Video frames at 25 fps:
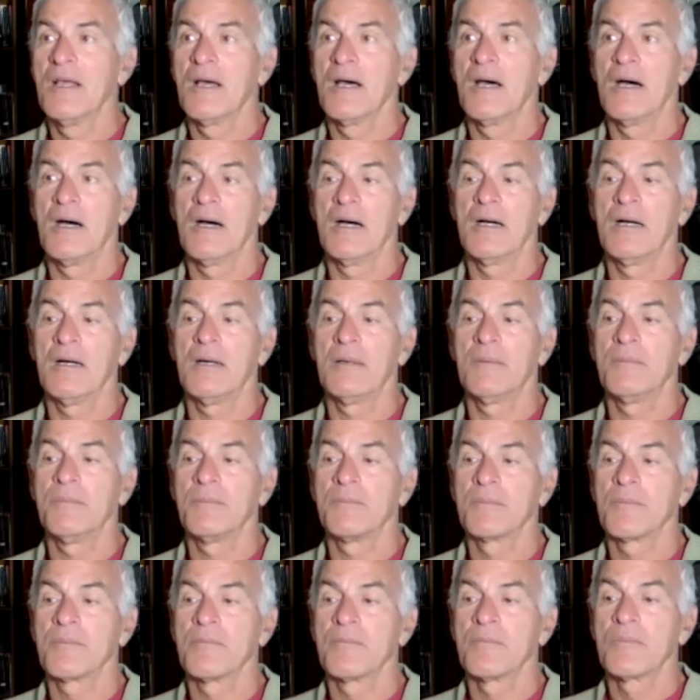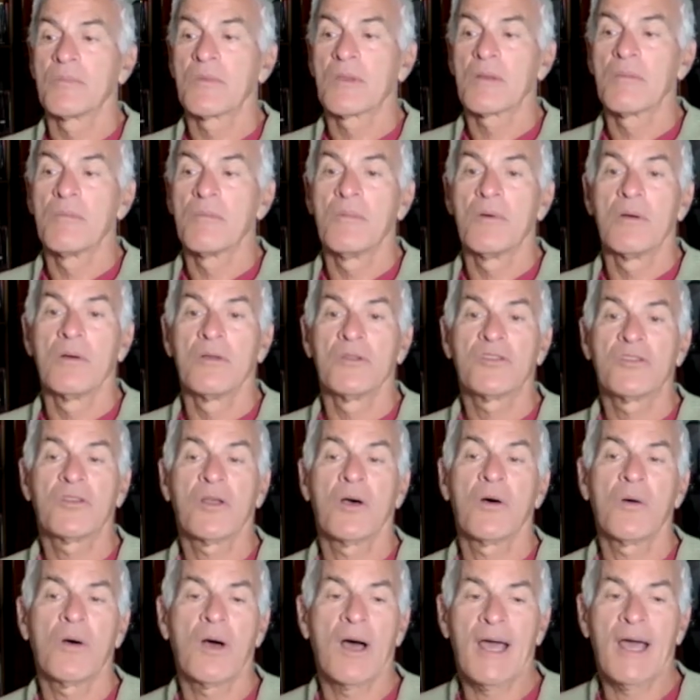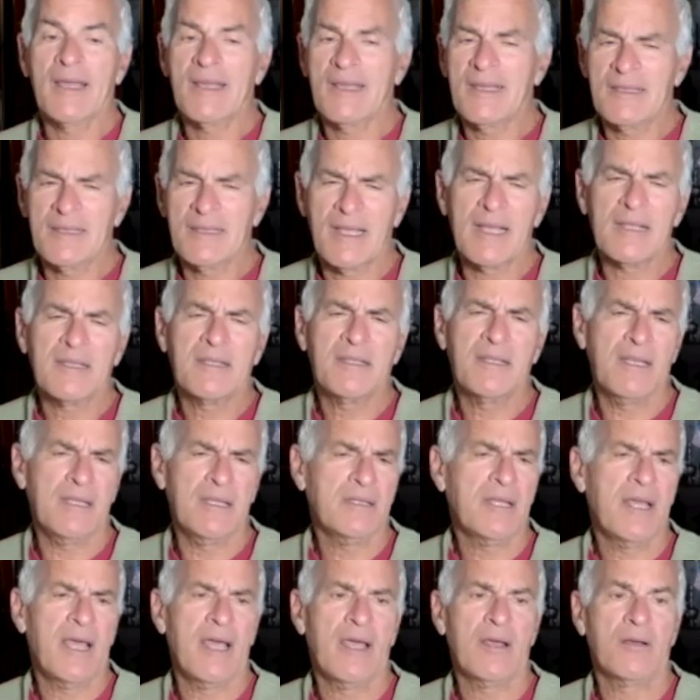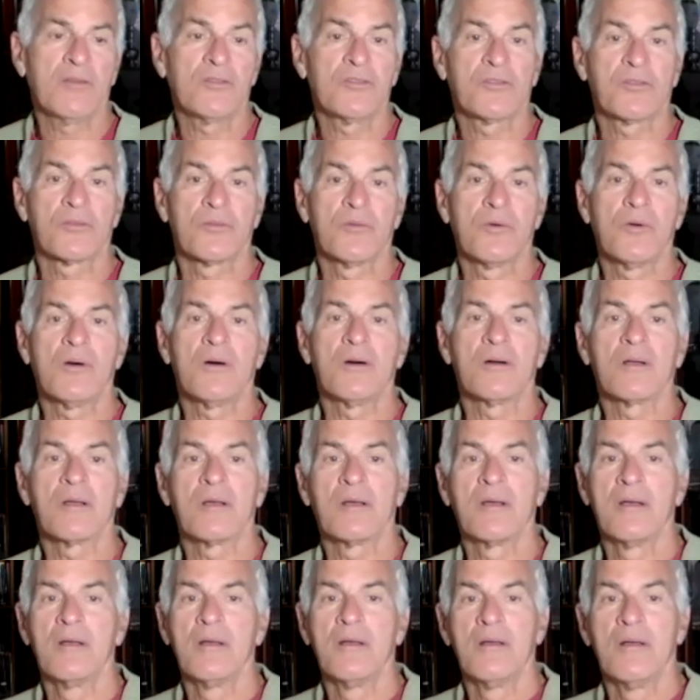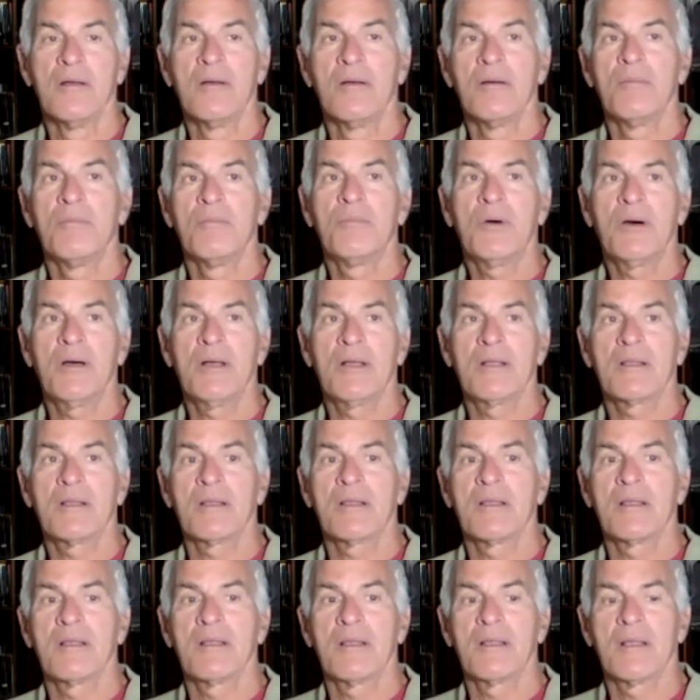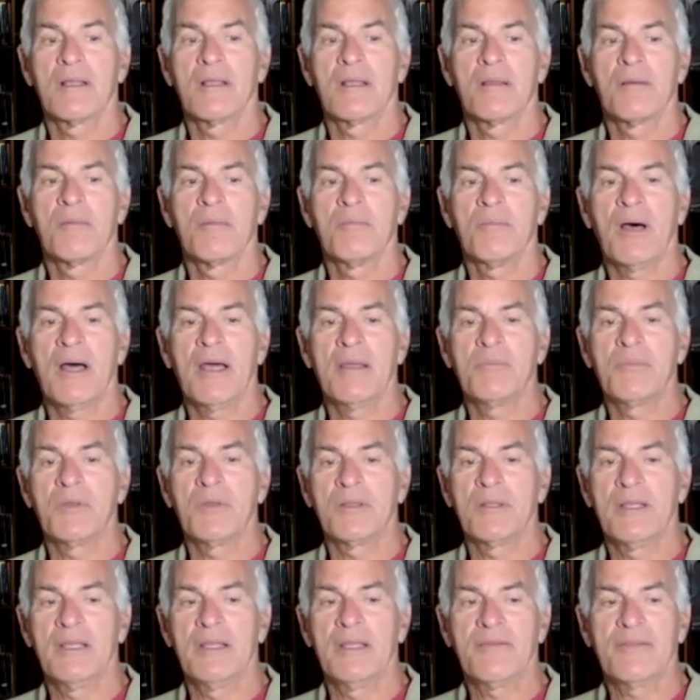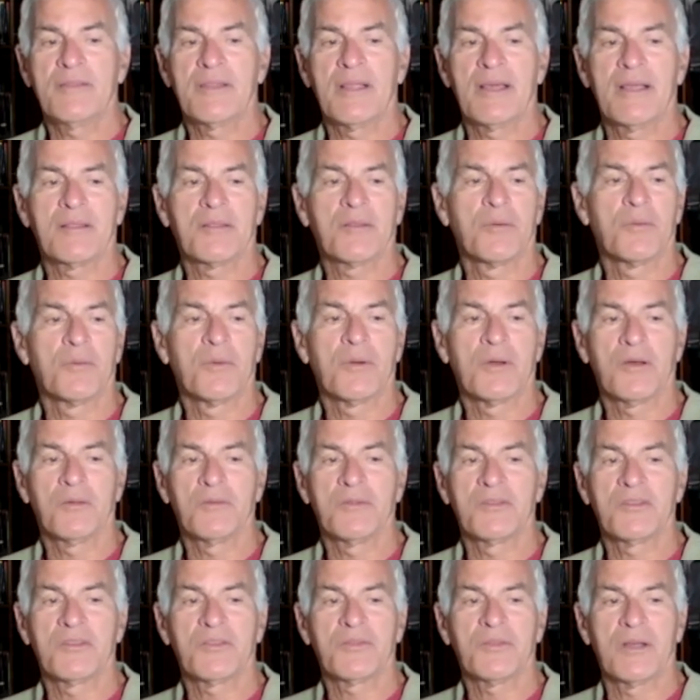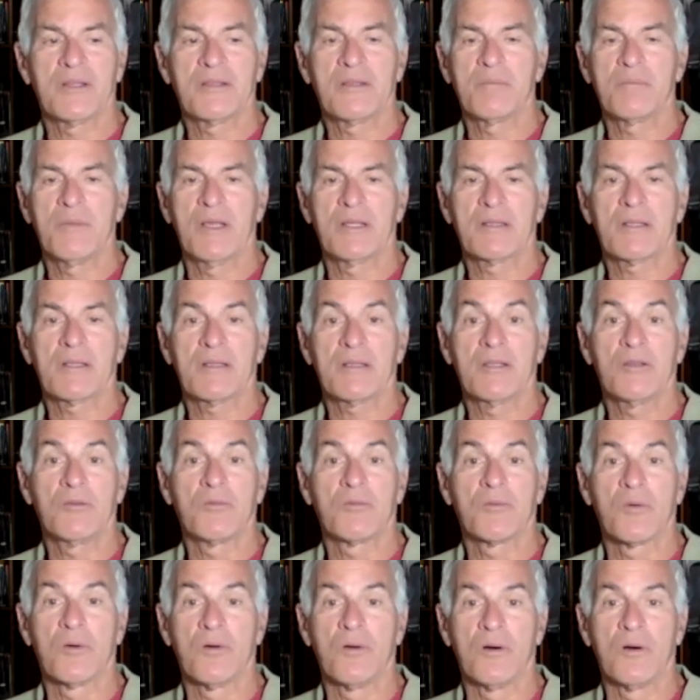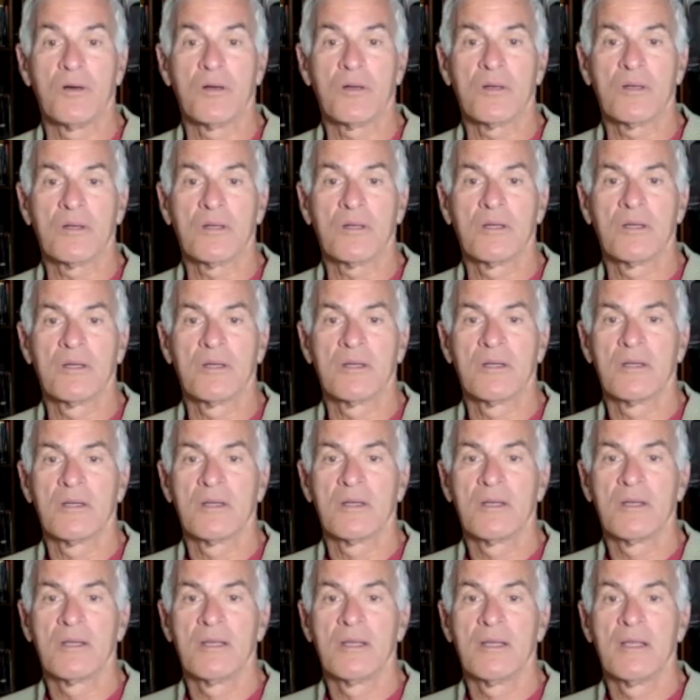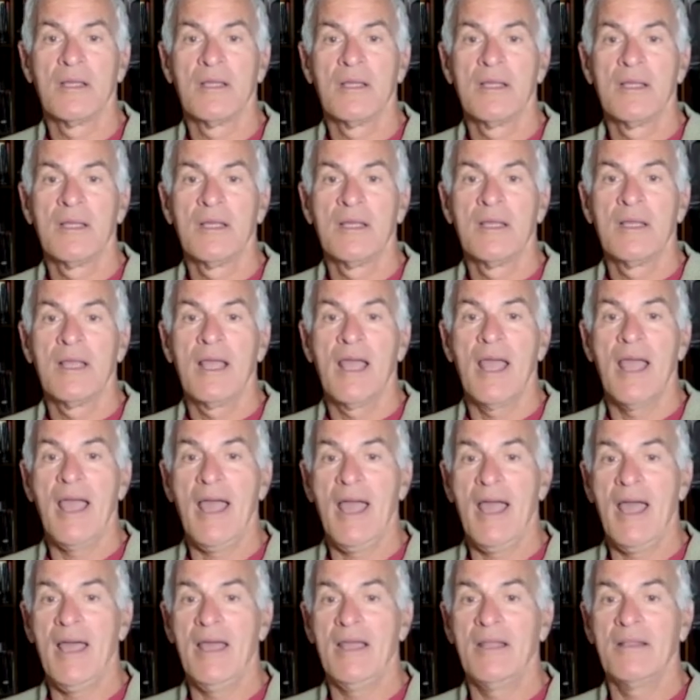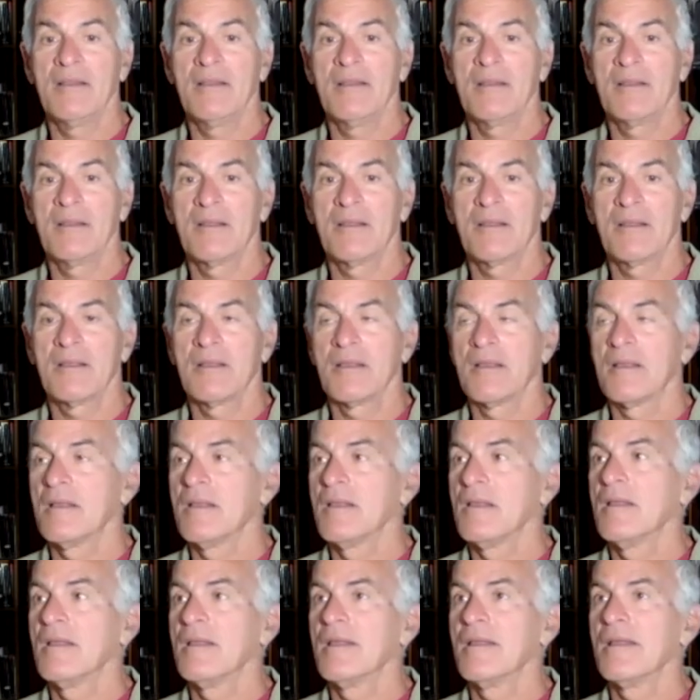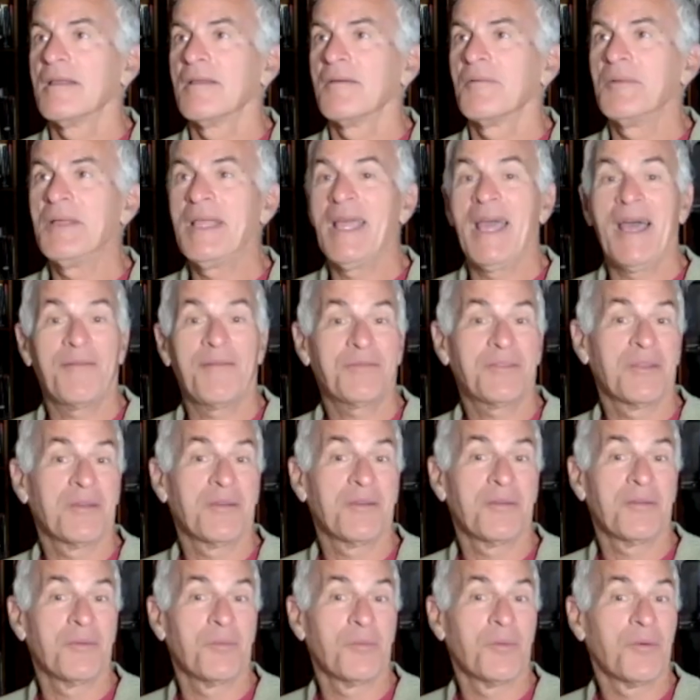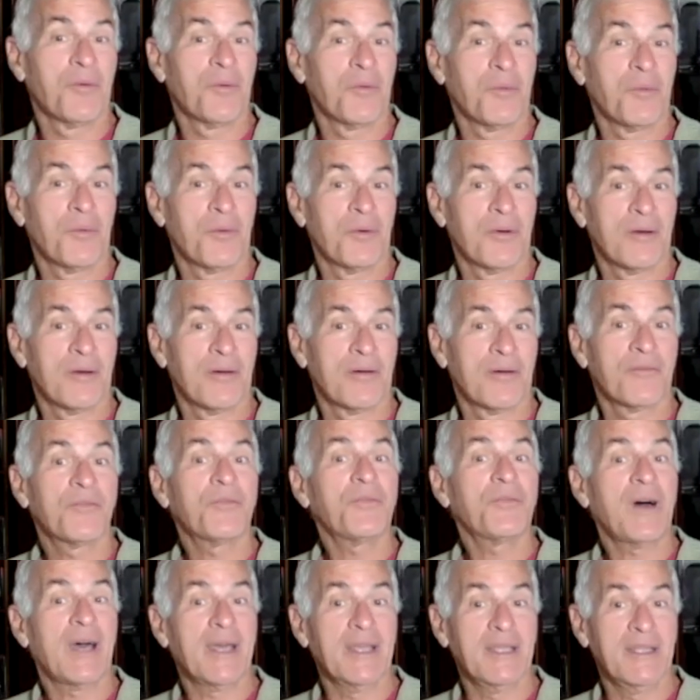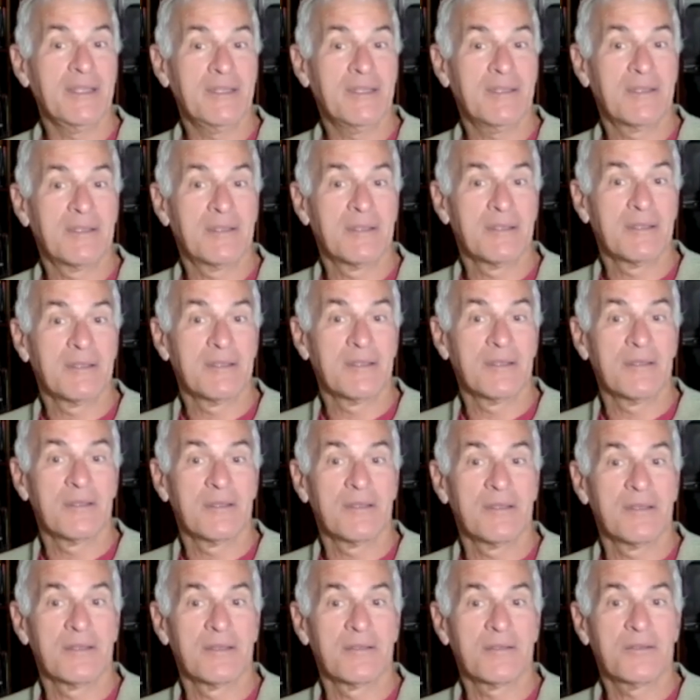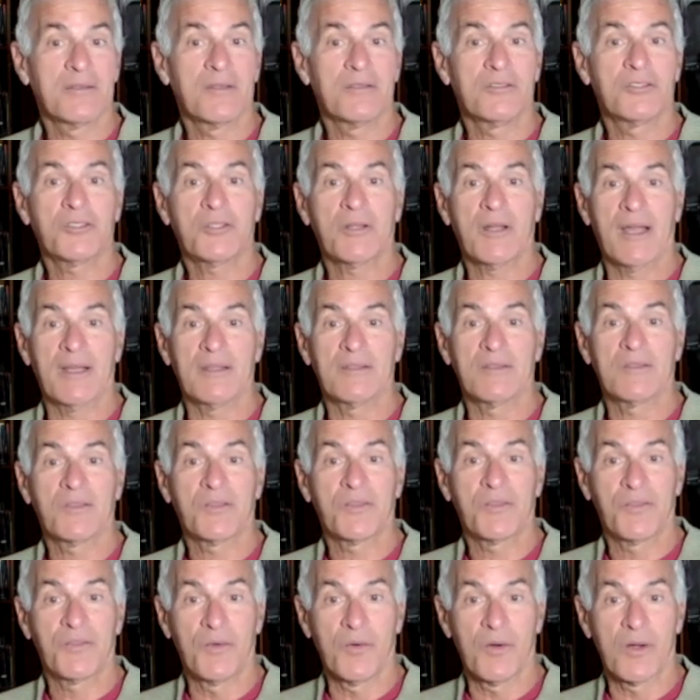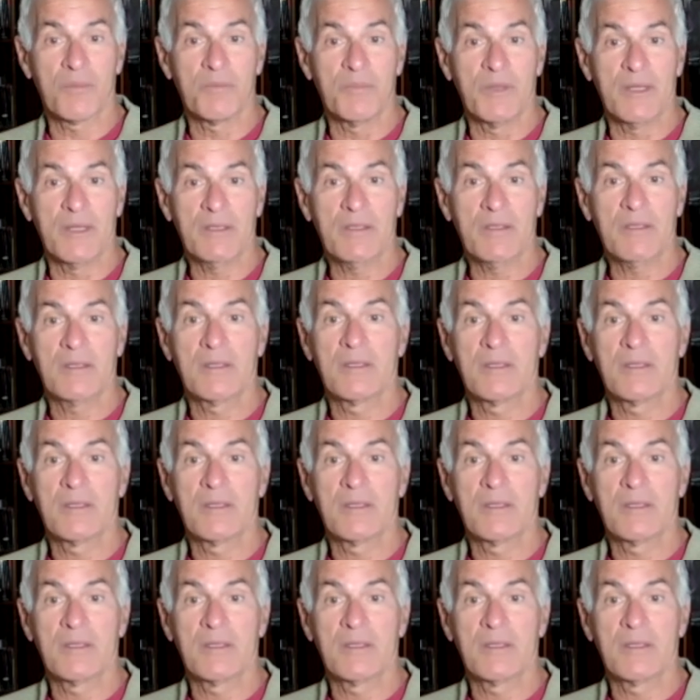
So I could get details wrong, but my belief that the world is fundamentally wrong and we have to fight to transform it,